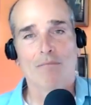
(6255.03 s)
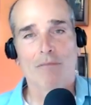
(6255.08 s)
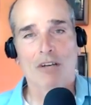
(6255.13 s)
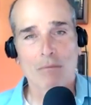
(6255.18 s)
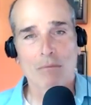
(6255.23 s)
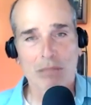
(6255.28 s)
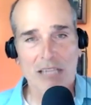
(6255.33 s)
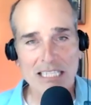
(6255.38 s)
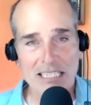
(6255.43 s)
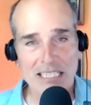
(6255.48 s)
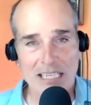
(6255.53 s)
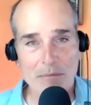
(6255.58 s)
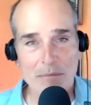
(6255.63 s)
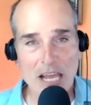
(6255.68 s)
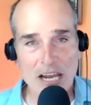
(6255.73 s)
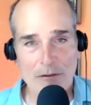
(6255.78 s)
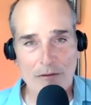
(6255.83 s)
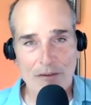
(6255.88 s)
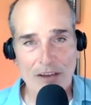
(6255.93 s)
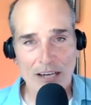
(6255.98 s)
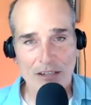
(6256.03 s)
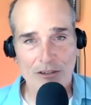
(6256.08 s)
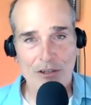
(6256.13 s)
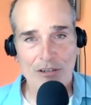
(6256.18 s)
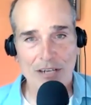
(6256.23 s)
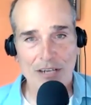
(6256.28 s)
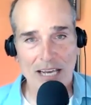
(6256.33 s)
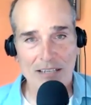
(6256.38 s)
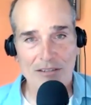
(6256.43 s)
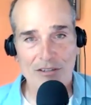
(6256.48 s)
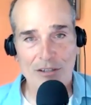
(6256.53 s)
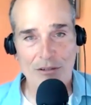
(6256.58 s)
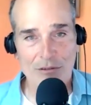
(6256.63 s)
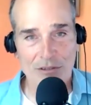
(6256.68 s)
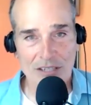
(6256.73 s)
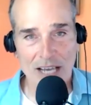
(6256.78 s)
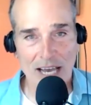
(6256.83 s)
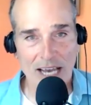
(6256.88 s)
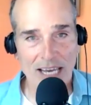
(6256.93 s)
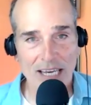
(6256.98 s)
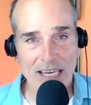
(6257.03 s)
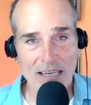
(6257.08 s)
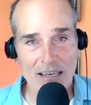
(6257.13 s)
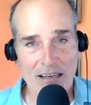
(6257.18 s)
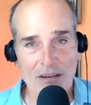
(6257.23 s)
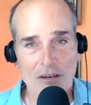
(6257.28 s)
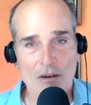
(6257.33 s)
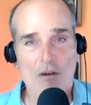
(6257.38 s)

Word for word: completely manufactured as you say?